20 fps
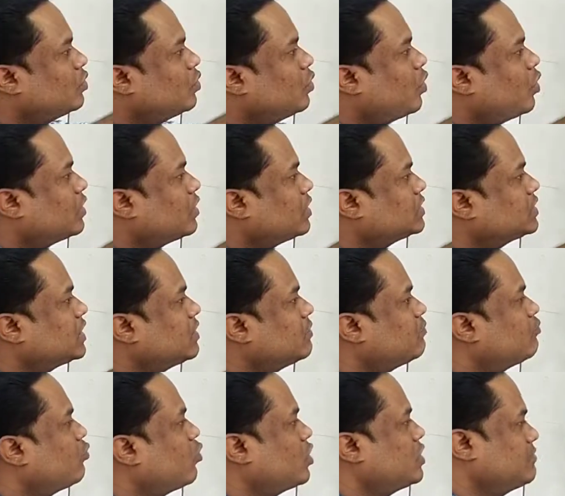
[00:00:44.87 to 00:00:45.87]
or
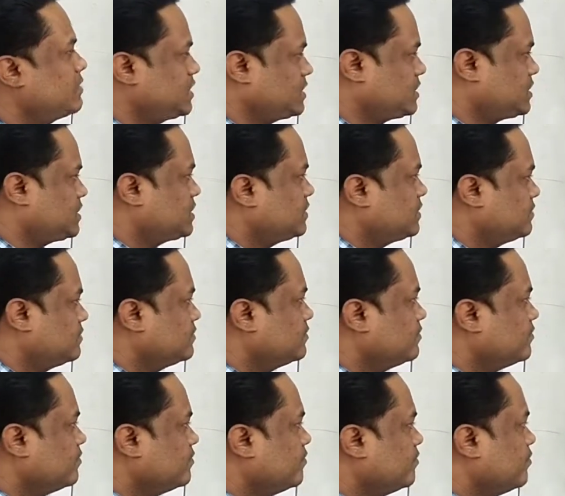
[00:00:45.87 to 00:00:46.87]
other polymers.
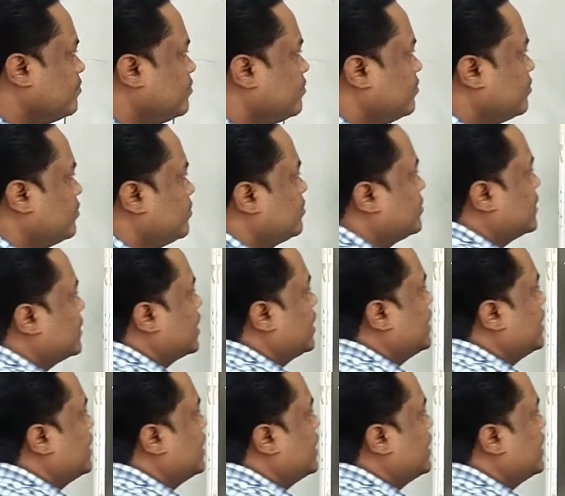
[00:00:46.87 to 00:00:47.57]
It